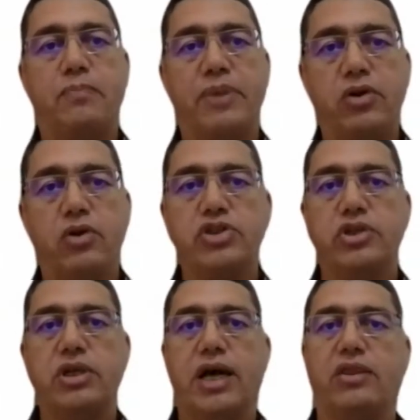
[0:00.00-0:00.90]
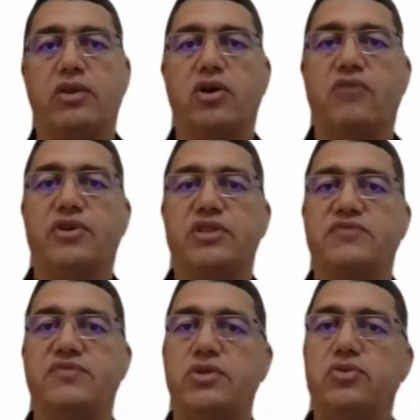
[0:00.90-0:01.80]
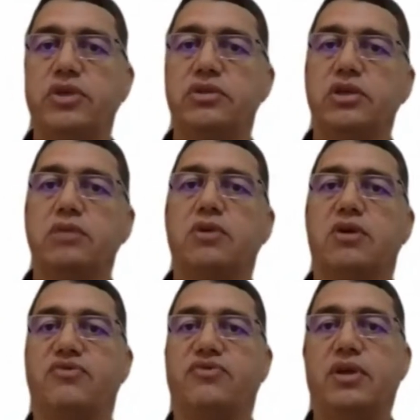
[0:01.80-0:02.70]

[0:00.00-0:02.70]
precaution at the conference venue in terms of,